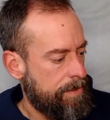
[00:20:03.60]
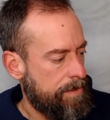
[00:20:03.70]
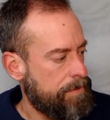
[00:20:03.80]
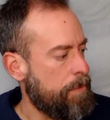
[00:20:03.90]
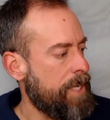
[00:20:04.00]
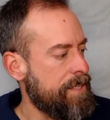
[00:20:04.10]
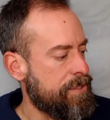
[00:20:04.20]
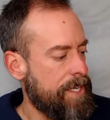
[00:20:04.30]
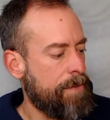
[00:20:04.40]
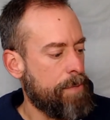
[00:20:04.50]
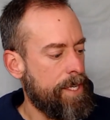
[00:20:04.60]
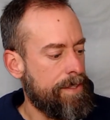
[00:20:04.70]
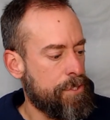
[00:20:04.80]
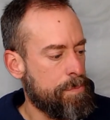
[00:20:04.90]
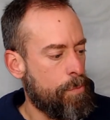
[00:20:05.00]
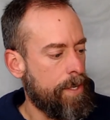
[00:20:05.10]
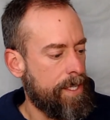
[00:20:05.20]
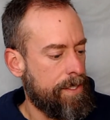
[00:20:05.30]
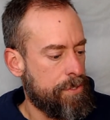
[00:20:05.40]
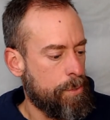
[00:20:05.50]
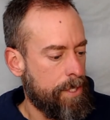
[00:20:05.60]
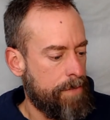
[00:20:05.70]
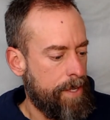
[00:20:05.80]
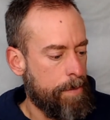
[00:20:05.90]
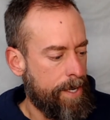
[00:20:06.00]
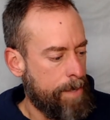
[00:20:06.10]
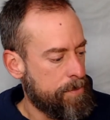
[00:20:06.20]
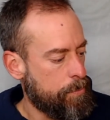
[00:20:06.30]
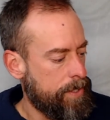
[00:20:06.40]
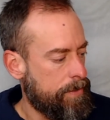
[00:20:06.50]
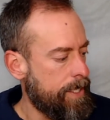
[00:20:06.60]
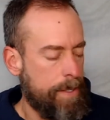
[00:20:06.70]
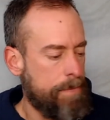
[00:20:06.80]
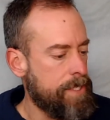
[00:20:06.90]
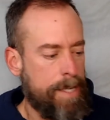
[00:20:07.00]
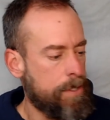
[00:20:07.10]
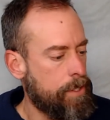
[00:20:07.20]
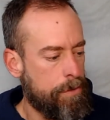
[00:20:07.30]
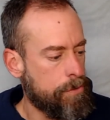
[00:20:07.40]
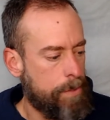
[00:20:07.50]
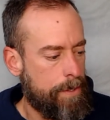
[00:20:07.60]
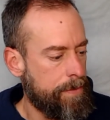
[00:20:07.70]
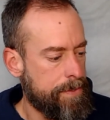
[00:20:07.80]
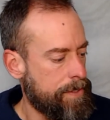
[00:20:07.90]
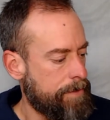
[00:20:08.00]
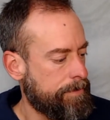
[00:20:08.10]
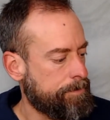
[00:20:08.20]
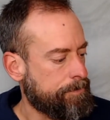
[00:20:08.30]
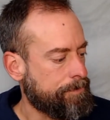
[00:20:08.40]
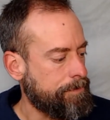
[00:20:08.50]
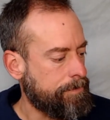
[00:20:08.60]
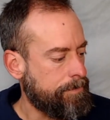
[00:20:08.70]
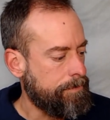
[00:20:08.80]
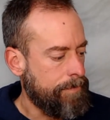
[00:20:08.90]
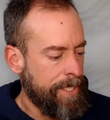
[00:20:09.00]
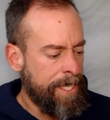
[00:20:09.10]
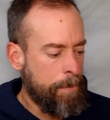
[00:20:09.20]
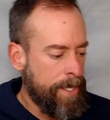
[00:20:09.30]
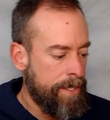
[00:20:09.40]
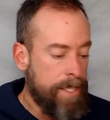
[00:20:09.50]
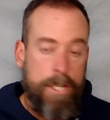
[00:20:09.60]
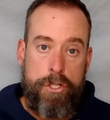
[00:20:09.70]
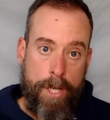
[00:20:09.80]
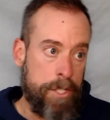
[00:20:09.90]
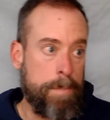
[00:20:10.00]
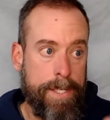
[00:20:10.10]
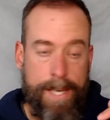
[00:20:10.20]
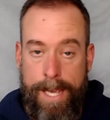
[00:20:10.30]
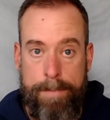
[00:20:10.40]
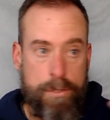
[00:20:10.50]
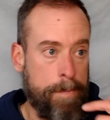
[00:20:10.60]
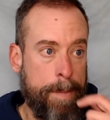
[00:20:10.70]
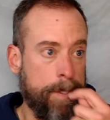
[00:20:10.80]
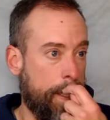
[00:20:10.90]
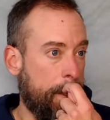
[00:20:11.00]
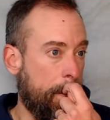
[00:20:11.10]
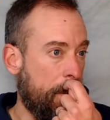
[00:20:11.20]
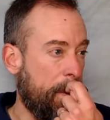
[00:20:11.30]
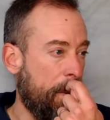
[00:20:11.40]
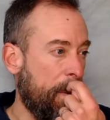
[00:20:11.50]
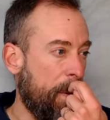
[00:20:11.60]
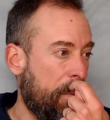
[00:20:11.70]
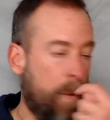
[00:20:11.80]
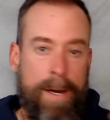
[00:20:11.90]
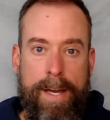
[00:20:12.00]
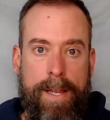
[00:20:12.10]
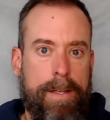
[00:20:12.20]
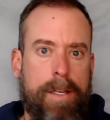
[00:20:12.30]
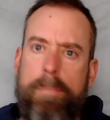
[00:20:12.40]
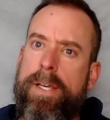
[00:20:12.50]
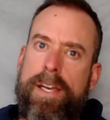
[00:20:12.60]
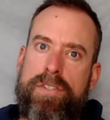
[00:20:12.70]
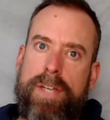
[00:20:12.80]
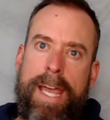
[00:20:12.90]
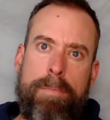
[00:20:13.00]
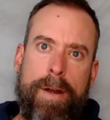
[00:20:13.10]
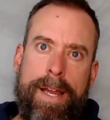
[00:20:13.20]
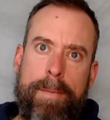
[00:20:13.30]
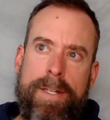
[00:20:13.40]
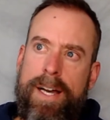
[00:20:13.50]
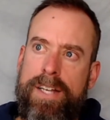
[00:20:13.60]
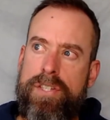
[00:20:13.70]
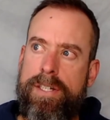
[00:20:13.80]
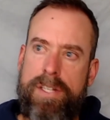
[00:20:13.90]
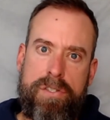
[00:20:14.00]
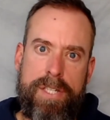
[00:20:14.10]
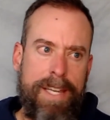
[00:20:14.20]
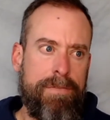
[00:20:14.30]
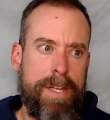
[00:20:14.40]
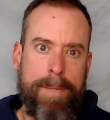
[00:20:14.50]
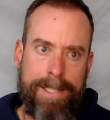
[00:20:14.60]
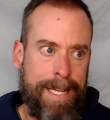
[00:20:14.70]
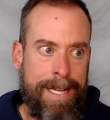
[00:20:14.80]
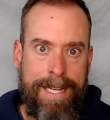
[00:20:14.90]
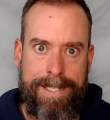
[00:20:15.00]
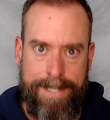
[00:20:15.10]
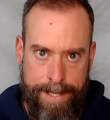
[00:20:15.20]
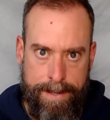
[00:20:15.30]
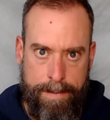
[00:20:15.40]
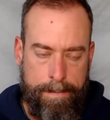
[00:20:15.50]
Well, I, read it this morning in the story of Abraham as well. I don't have time to go through all this stuff. Anyway, judgment came to Abimelech. Why? Because Abraham and Isaac deceived him and lied to him.